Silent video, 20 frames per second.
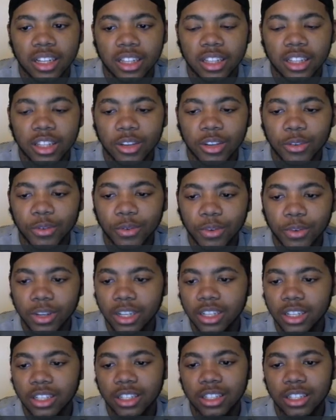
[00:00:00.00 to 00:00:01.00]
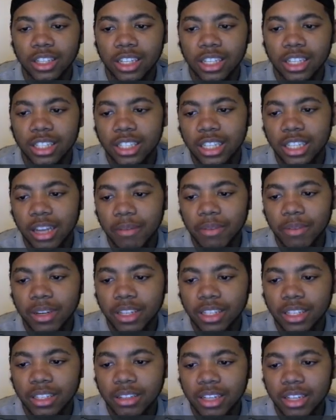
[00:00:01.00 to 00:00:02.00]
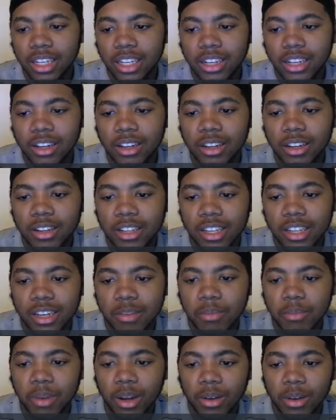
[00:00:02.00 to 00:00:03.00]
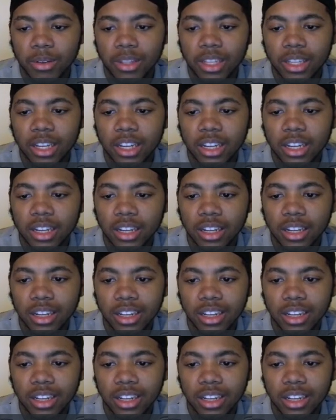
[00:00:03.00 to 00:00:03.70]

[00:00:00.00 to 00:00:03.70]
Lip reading: The freak? Stop messing that. Hidden power. The hell?